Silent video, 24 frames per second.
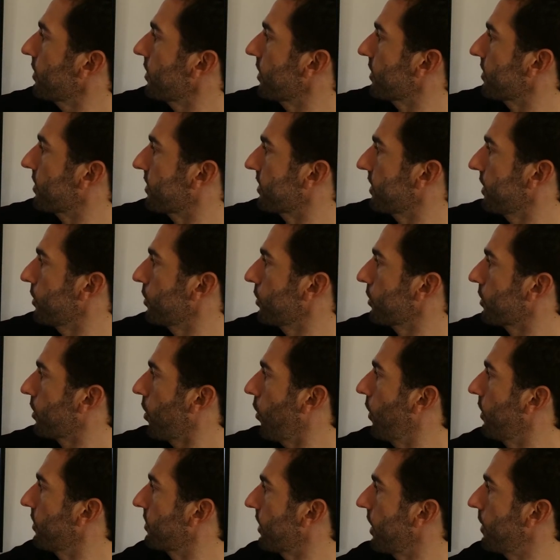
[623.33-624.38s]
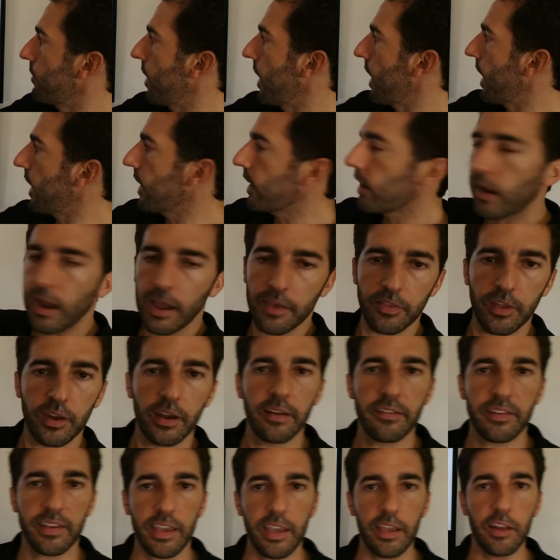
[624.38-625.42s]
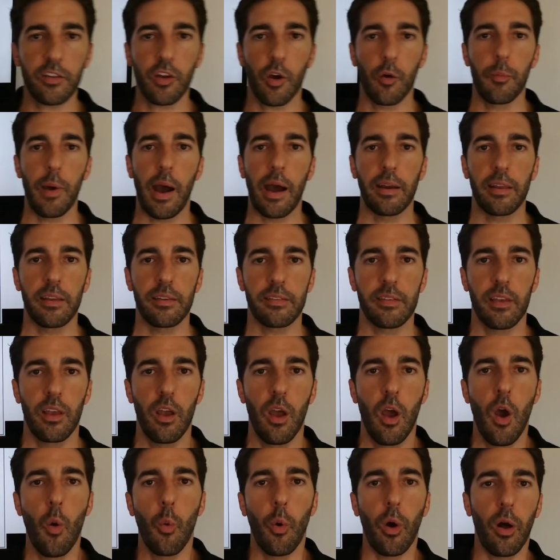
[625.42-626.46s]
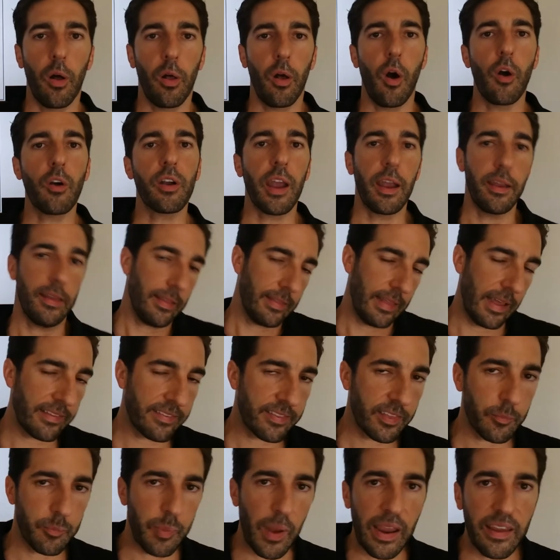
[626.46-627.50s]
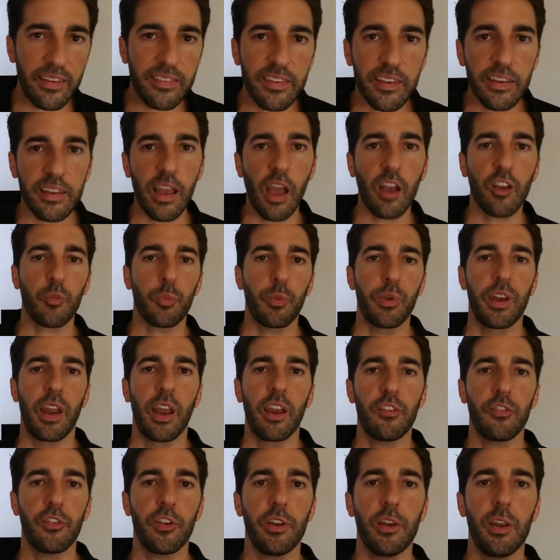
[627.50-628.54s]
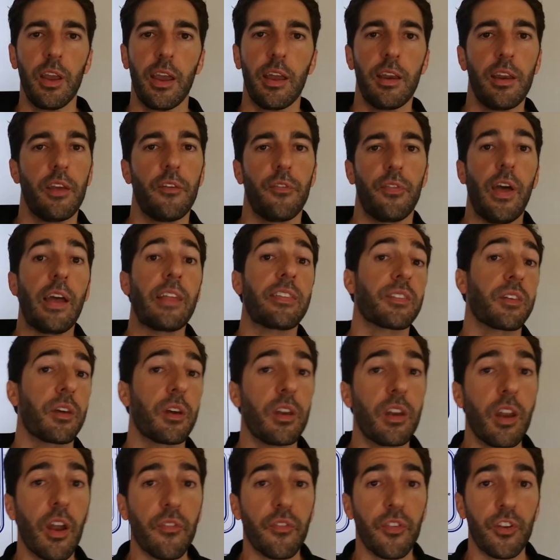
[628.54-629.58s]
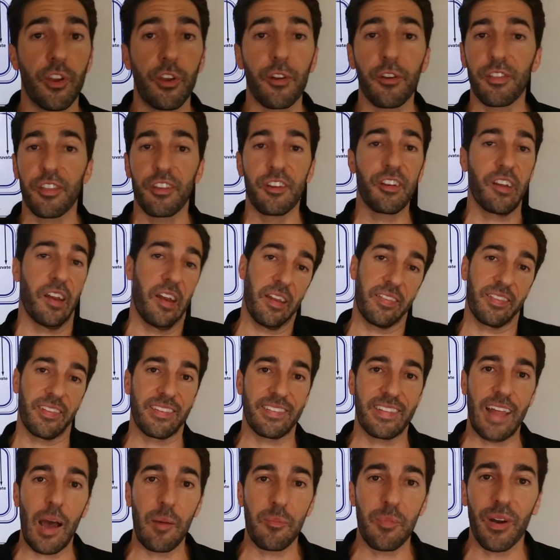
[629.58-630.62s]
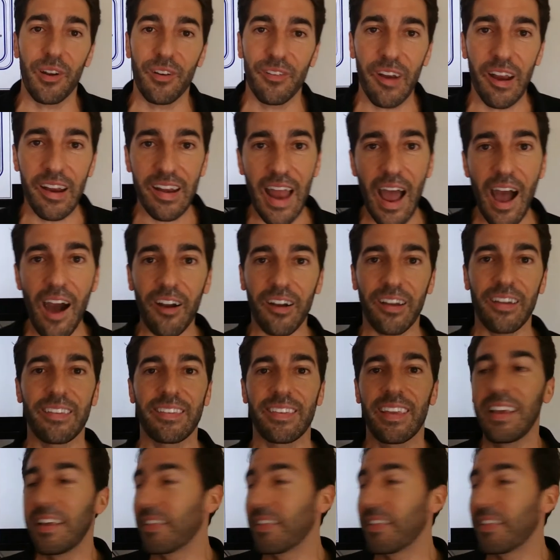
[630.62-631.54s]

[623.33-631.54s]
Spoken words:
to this acetyl coenzyme A and then into ketone bodies. Well, okay, that's the basic explanation. And if that's good enough for you, then you can hit the stop button right now, because